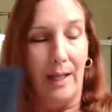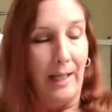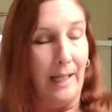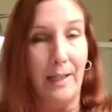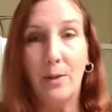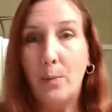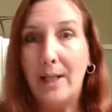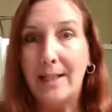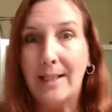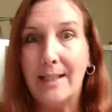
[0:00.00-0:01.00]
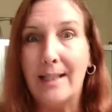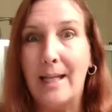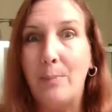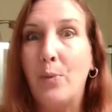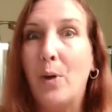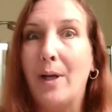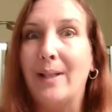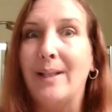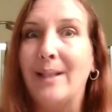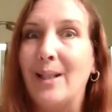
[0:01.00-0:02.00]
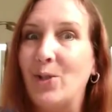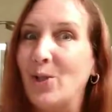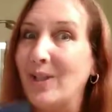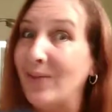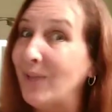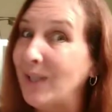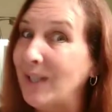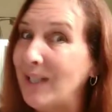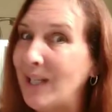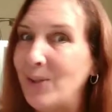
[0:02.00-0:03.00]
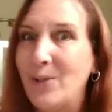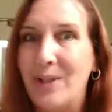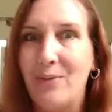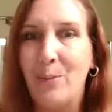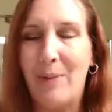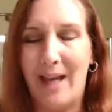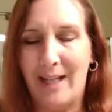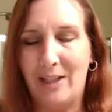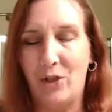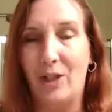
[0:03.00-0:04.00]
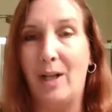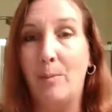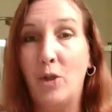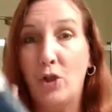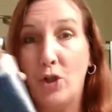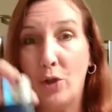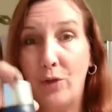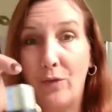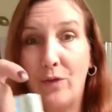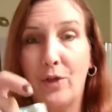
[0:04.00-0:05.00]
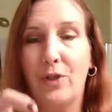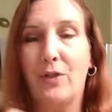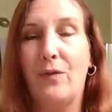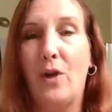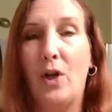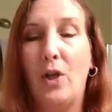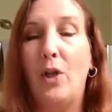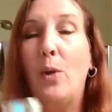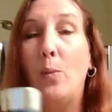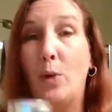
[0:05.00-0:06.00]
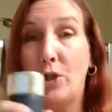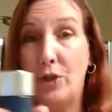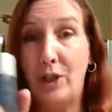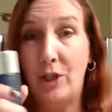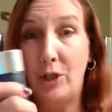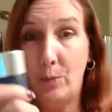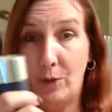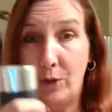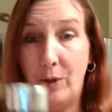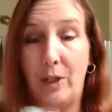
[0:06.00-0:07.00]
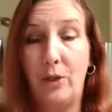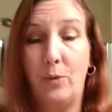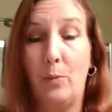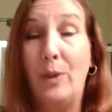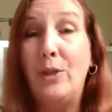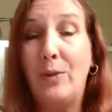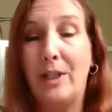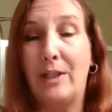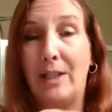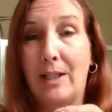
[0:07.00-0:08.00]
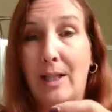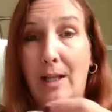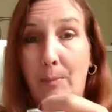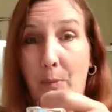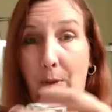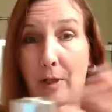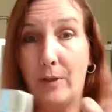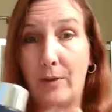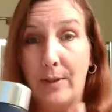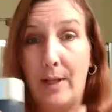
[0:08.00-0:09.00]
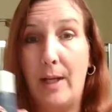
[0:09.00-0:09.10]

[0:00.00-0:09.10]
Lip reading: Either way, it's the same product. It's just different container, different packaging. I'm going to show you first of all what you need to do when you get these type of bottles.